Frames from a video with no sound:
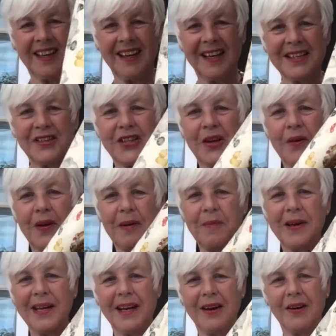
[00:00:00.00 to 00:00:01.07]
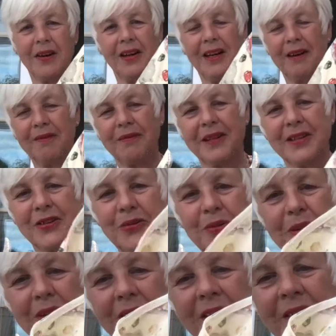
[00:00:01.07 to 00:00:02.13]
And so I made, oh, I love this
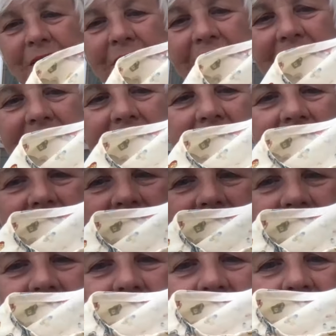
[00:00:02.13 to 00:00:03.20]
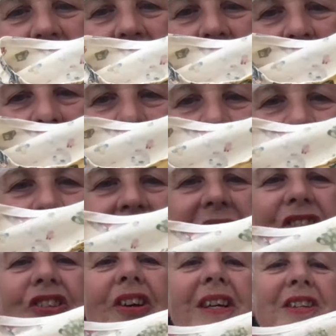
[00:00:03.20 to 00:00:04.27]
one. Look at the colours.
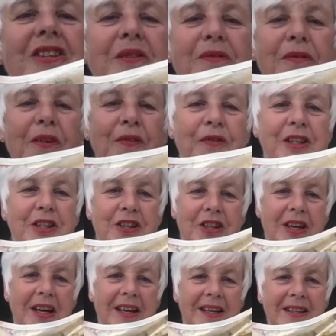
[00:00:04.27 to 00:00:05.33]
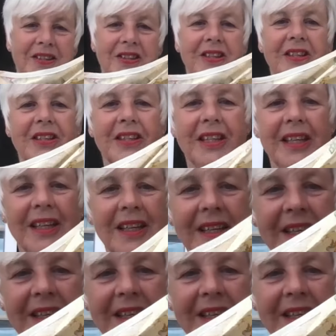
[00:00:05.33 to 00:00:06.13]
It's 1950s colours, isn't it?